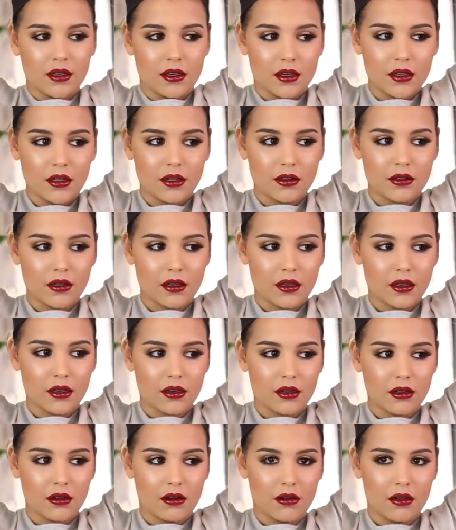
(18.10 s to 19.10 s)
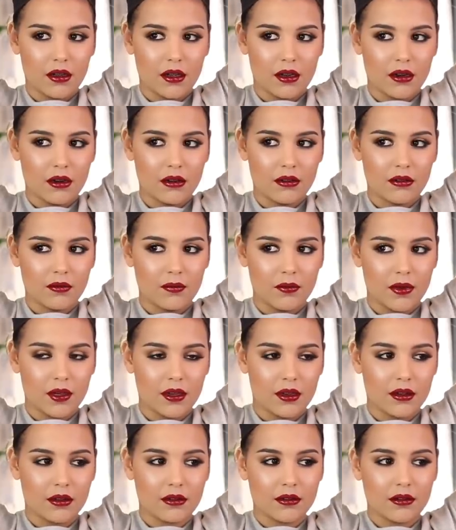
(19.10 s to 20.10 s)
Look, it looks like I got a little head and some
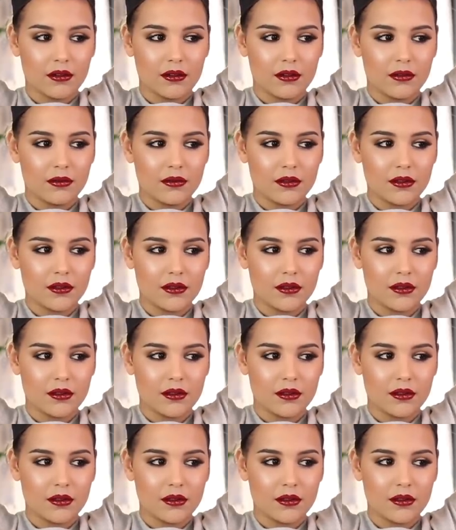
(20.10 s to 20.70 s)
big ass arms.